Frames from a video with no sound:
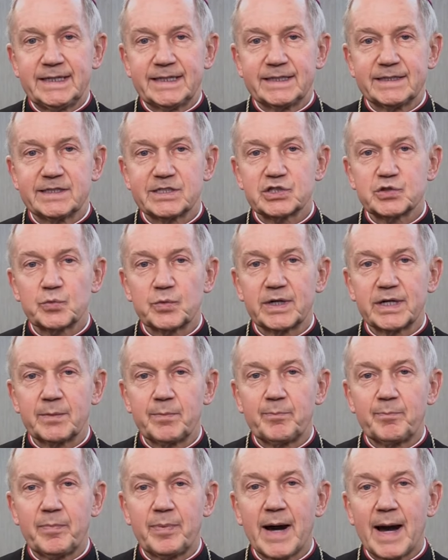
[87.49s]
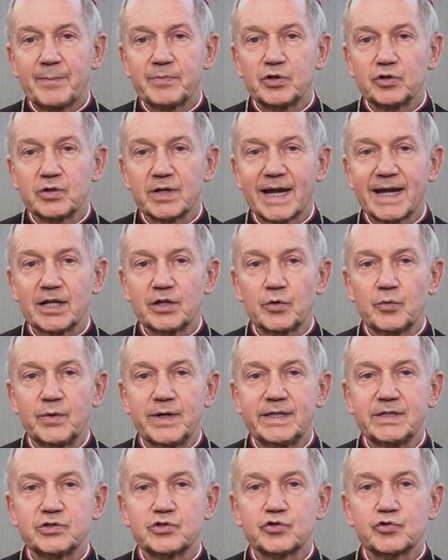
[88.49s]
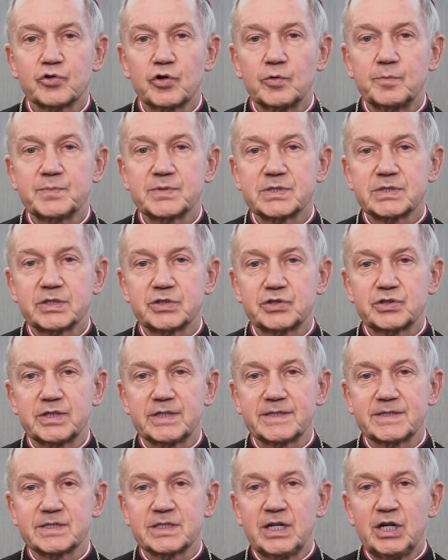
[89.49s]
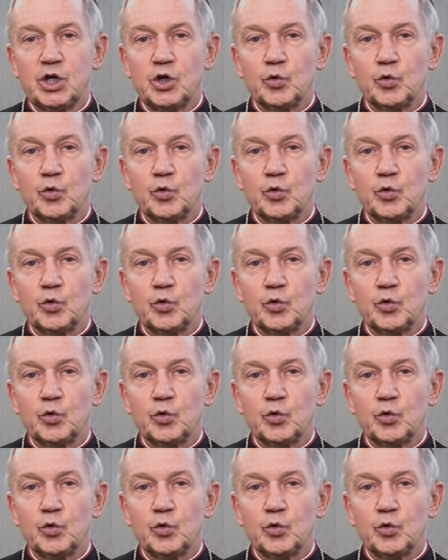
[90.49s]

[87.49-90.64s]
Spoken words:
In this way, popular Halloween tropes such as